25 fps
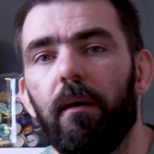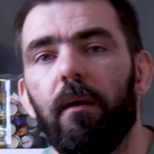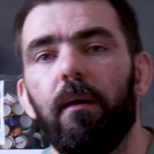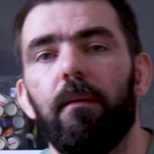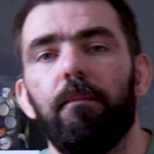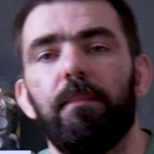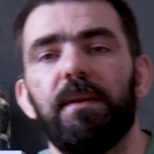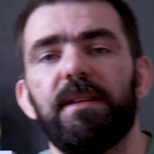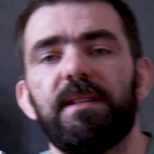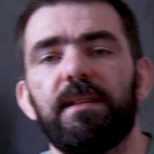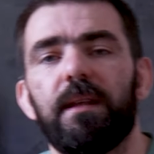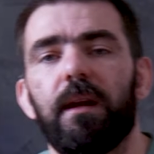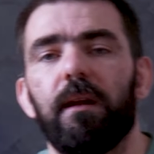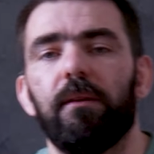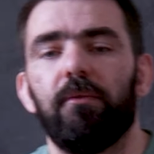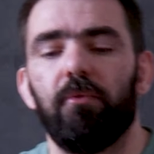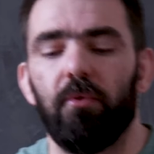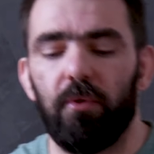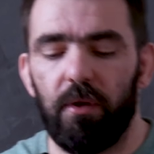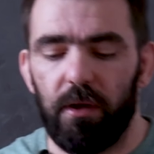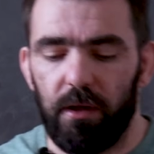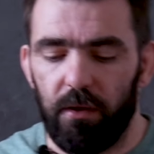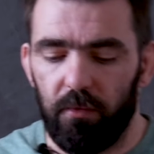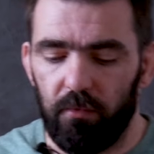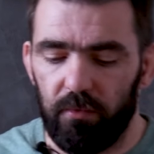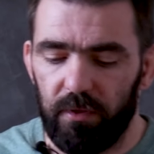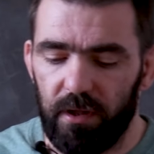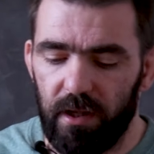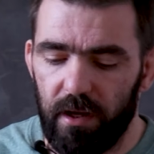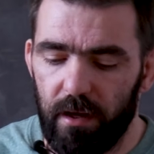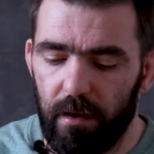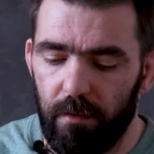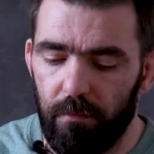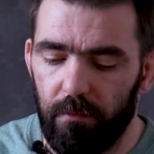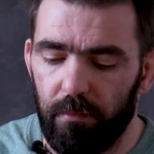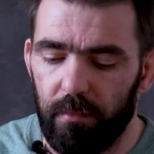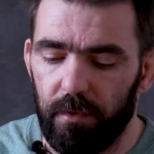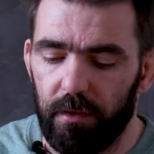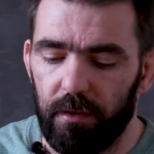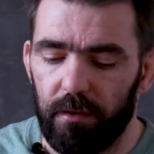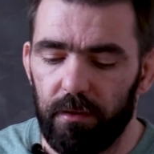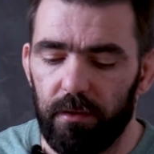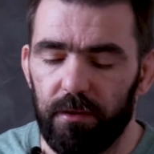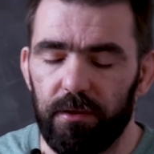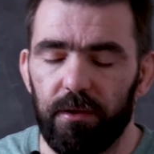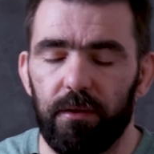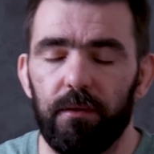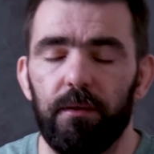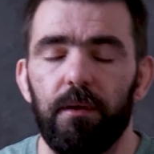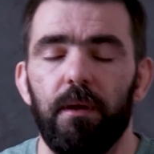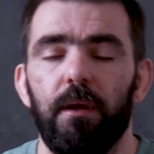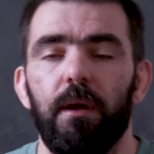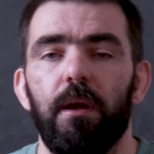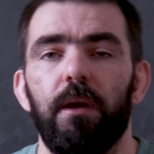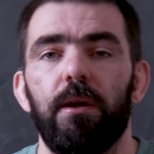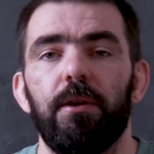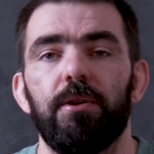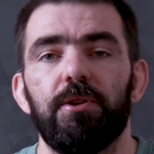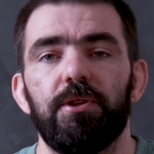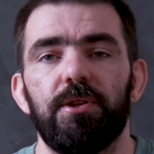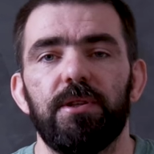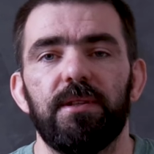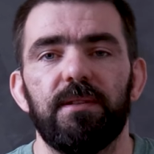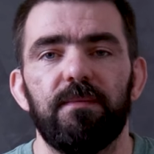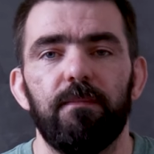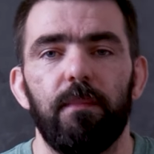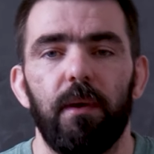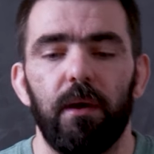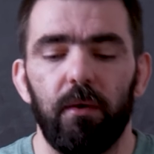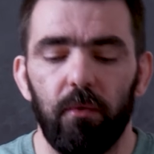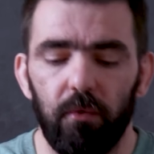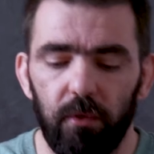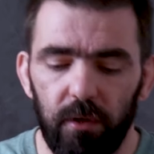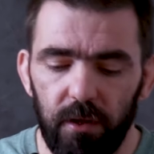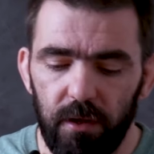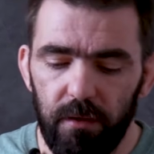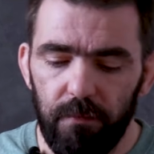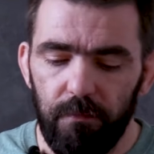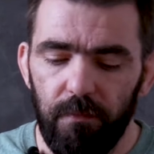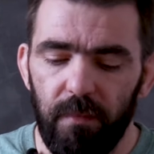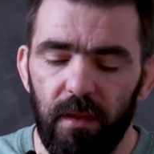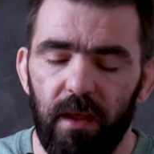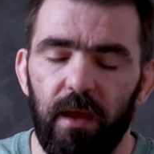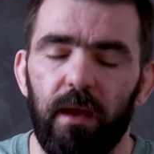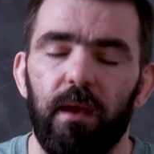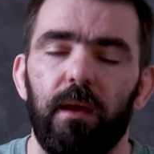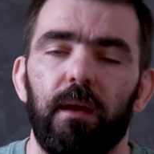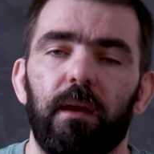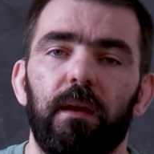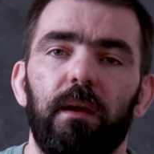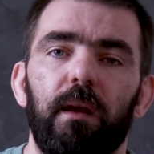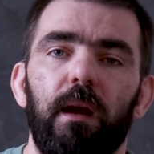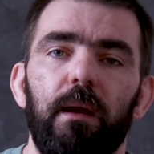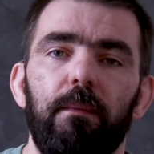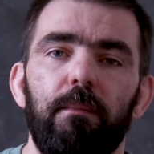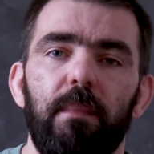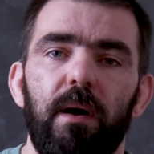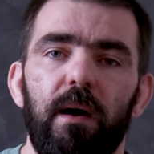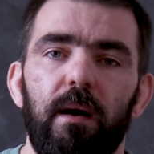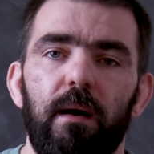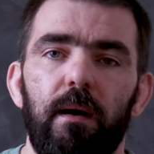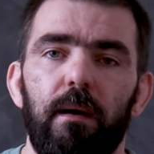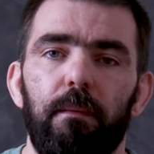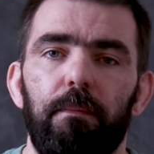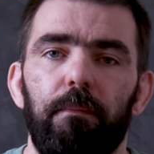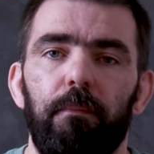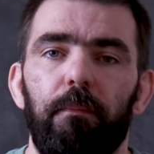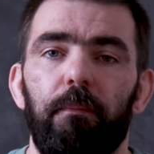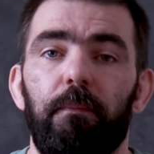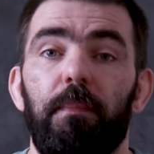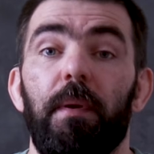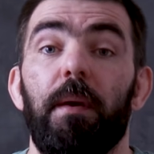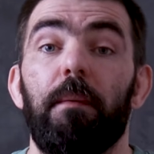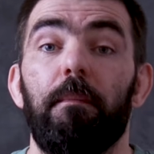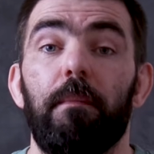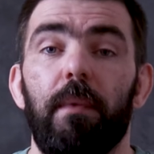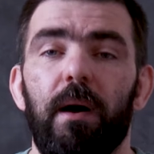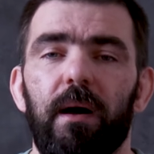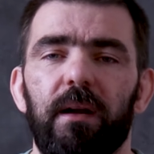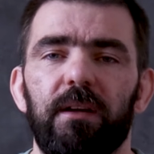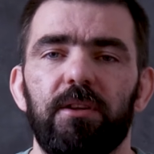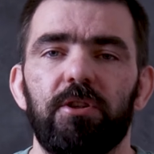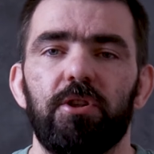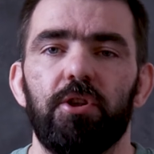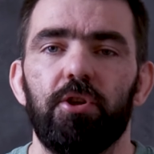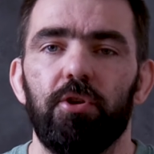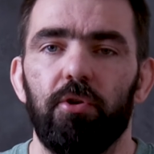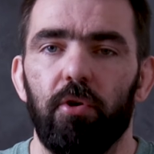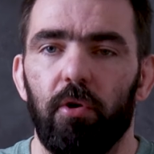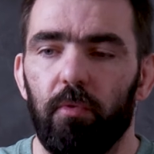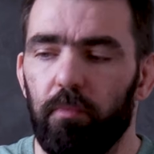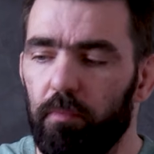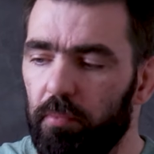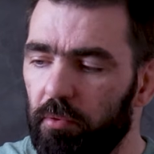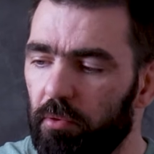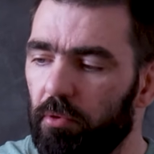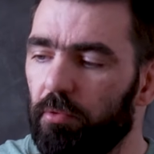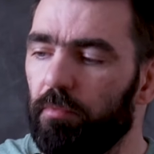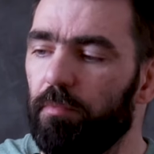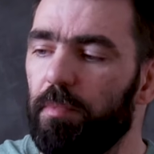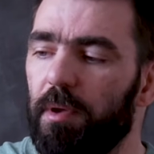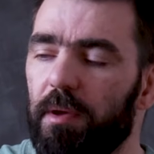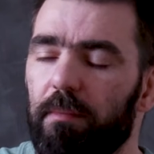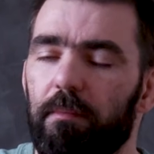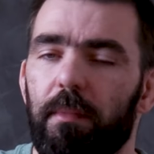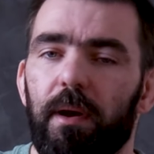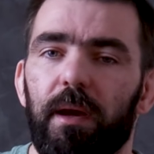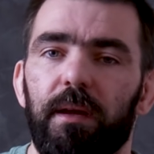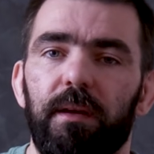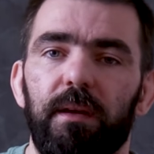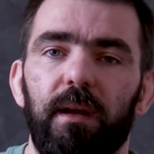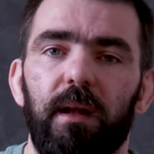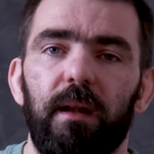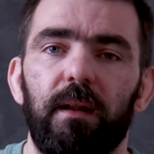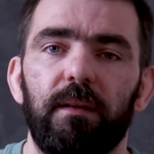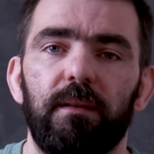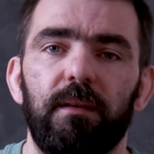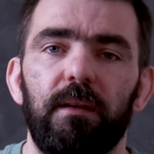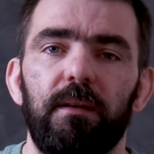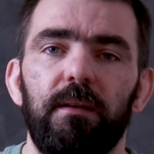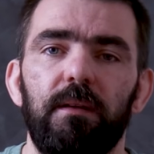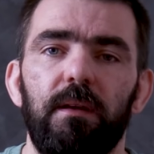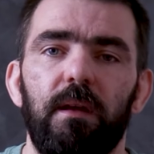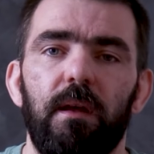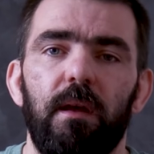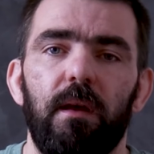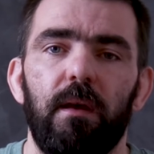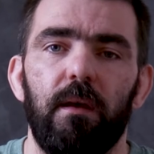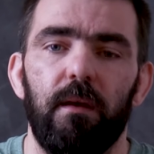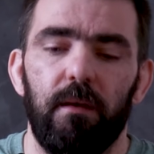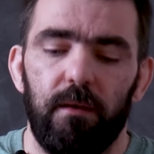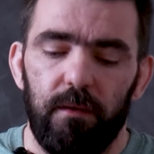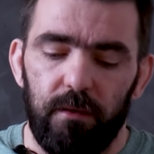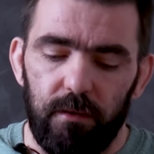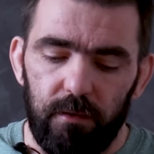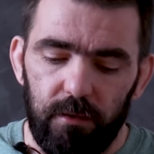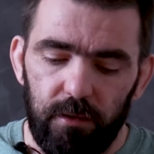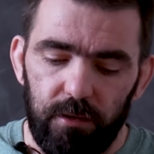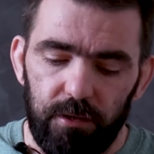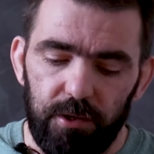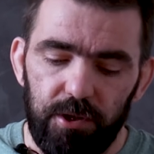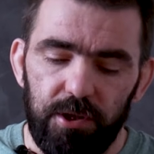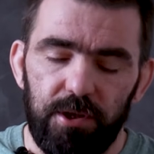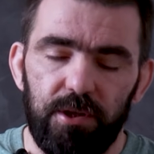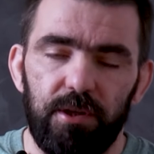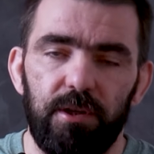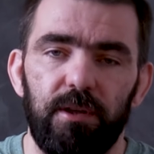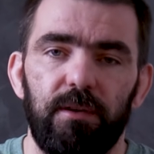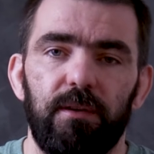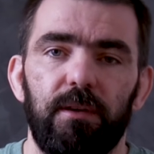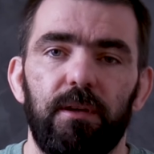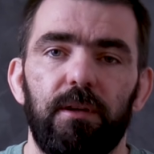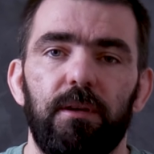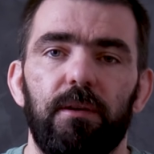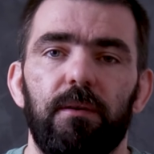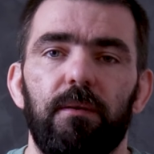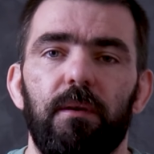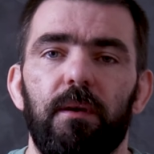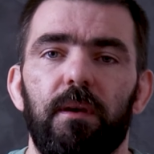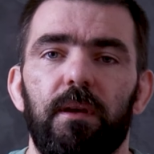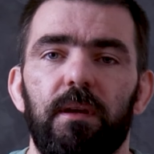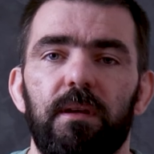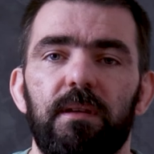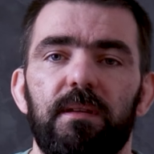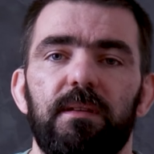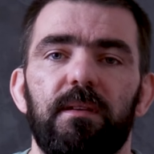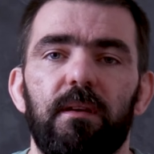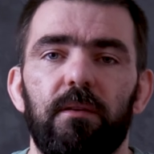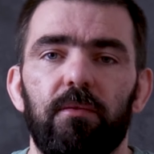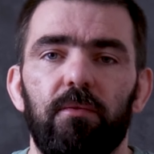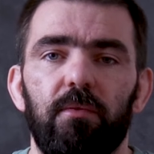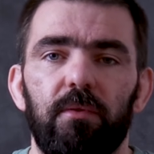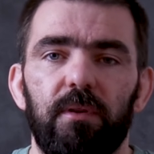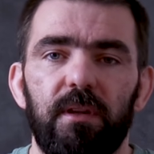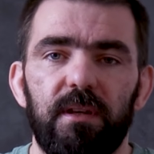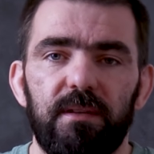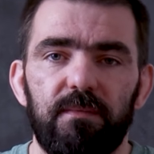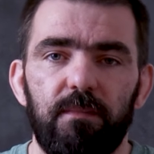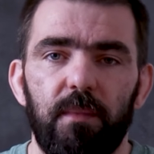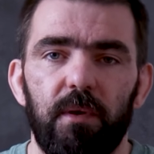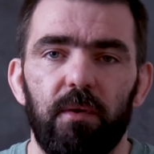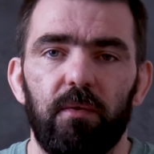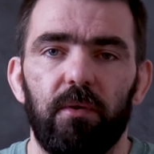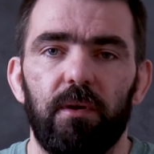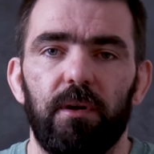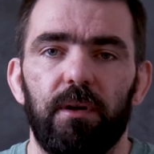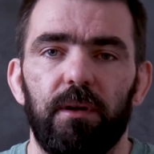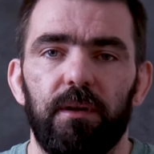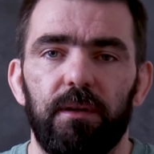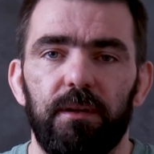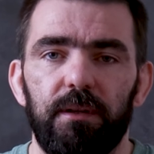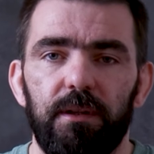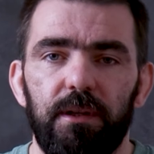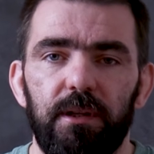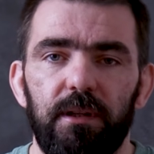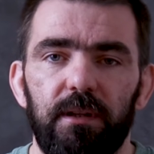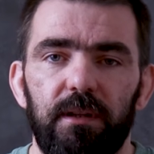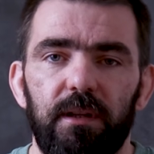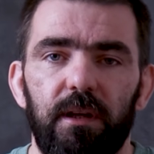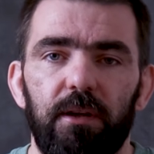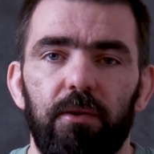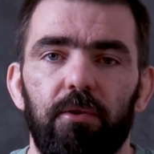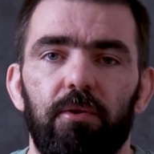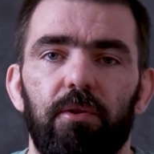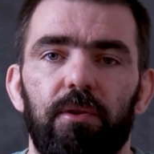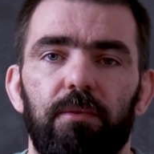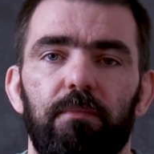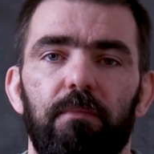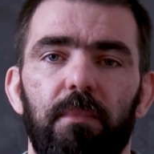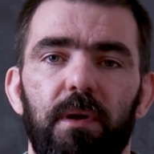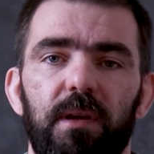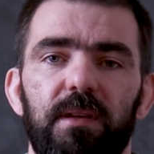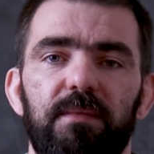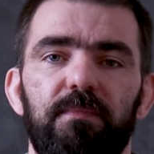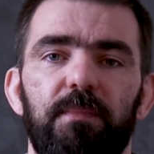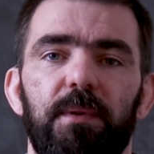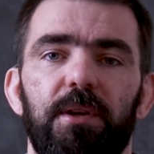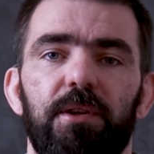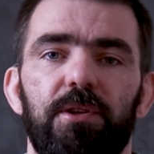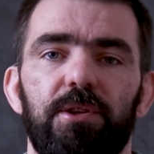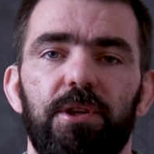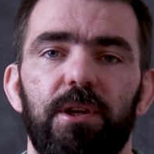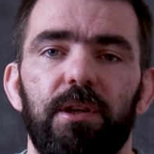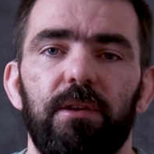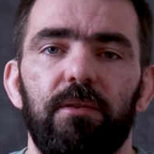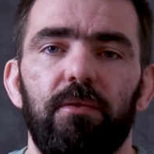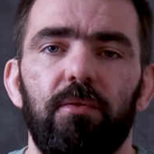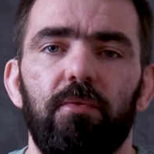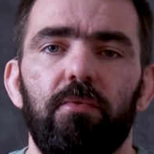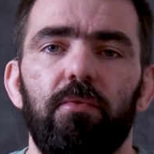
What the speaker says: On the layers where I also have raspberry, on the side, I put the cream a bit taller and the insert in the middle